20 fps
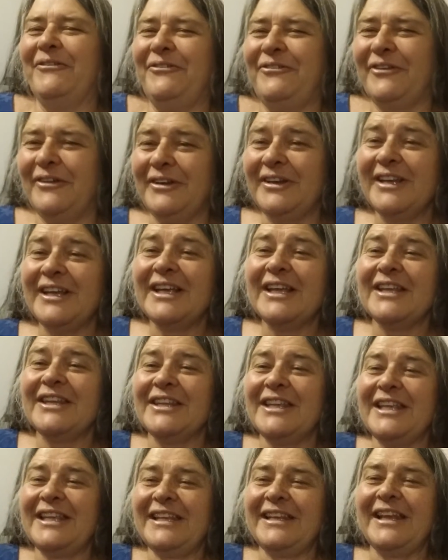
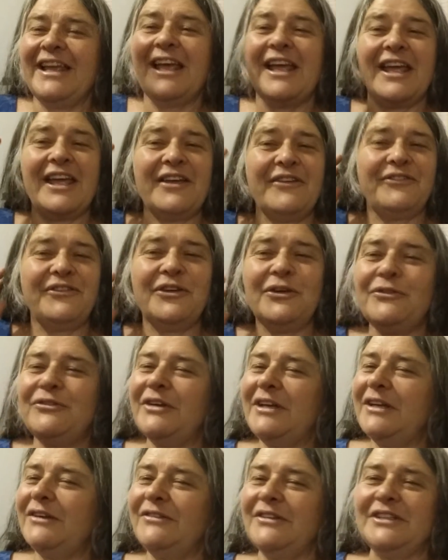if you've
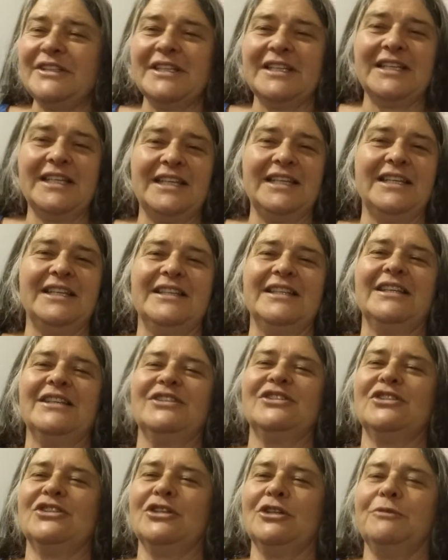ever done anything
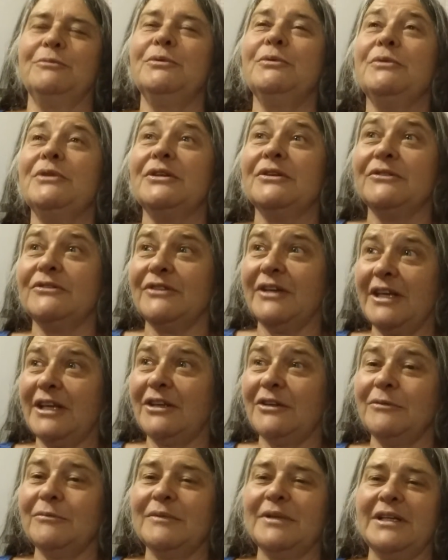stupid with a
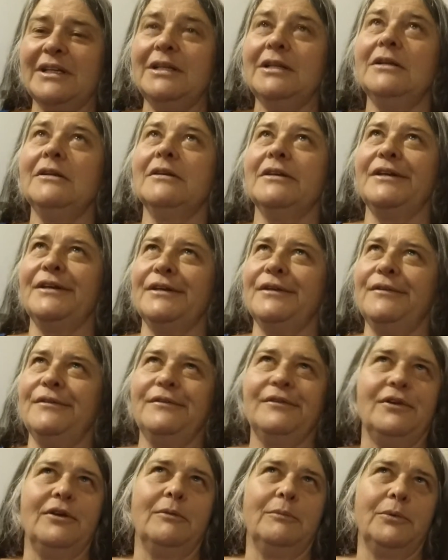vacuum cleaner, like
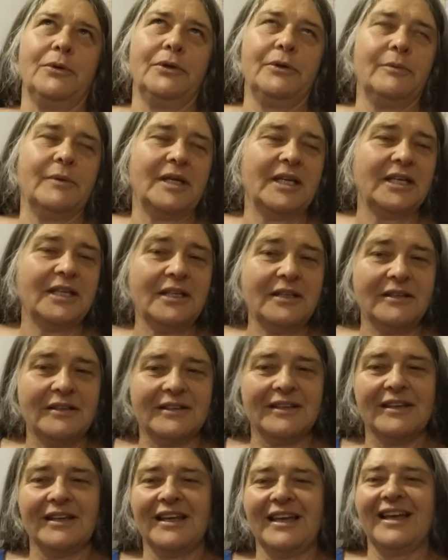not put the bag in,
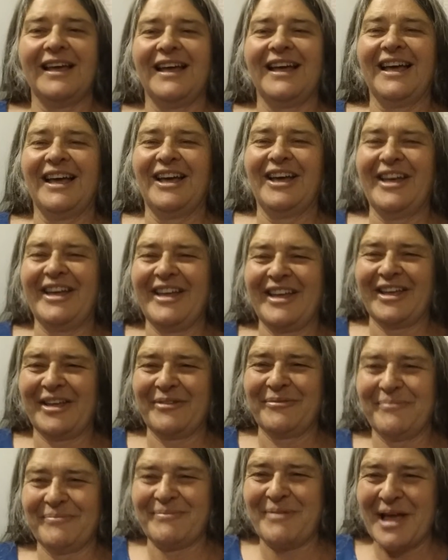
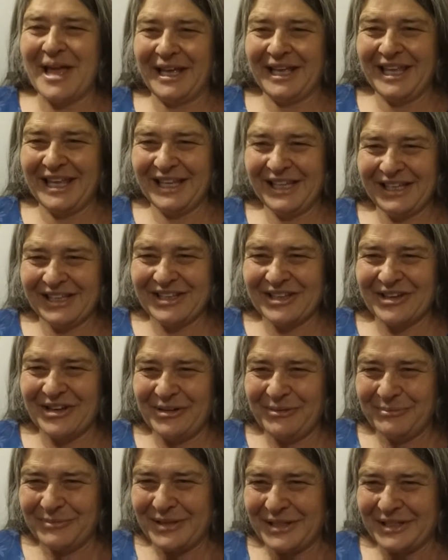hey, make a
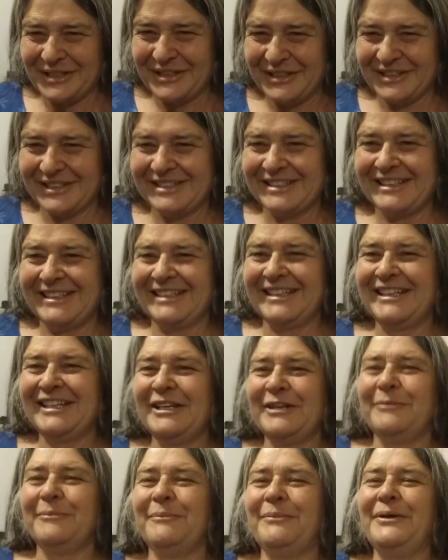comment
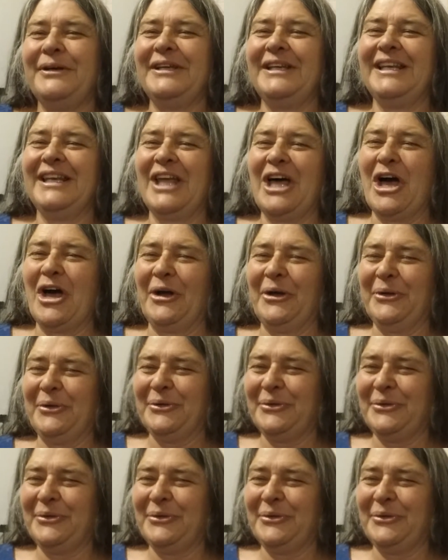below